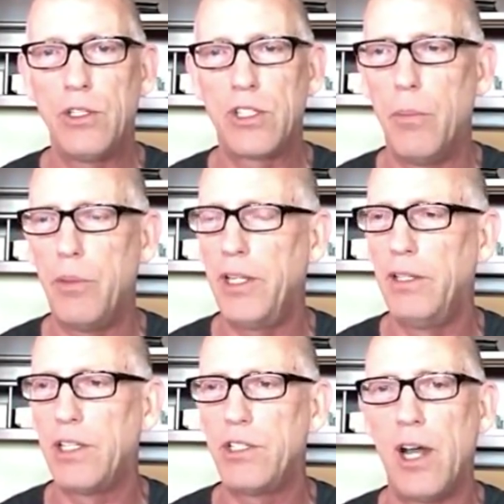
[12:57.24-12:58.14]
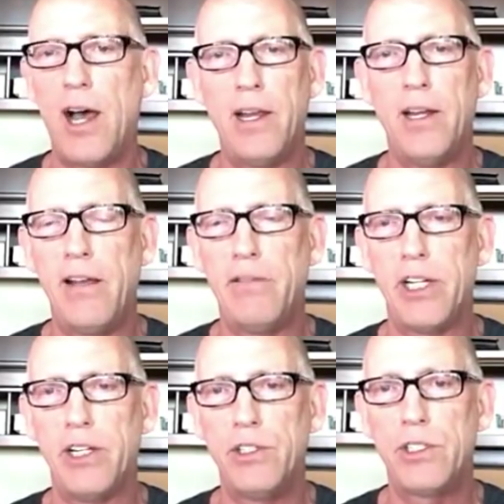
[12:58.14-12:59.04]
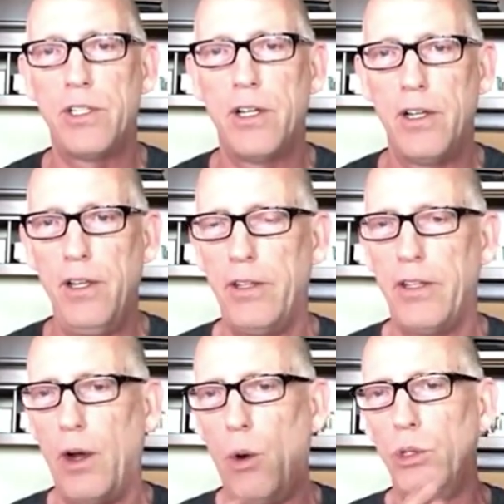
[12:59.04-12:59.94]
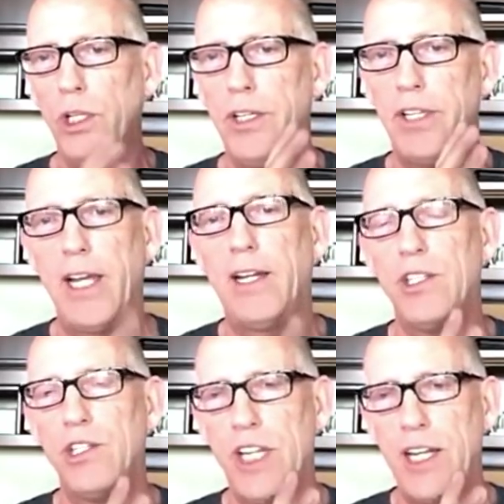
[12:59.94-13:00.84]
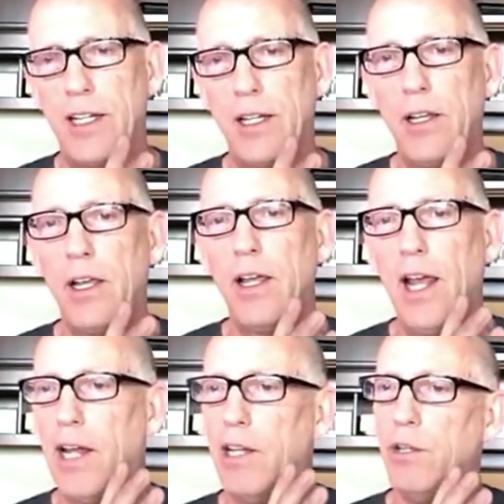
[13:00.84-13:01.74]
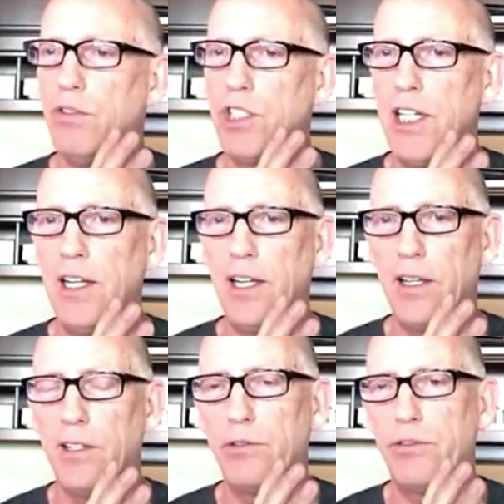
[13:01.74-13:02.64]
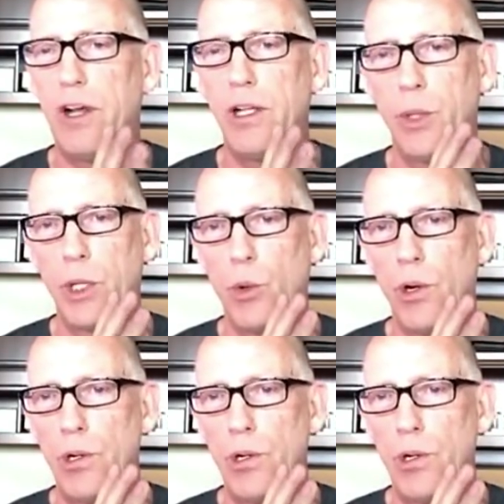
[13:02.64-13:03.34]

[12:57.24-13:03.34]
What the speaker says: something that's not in evidence that only they can see. And you've seen it in the following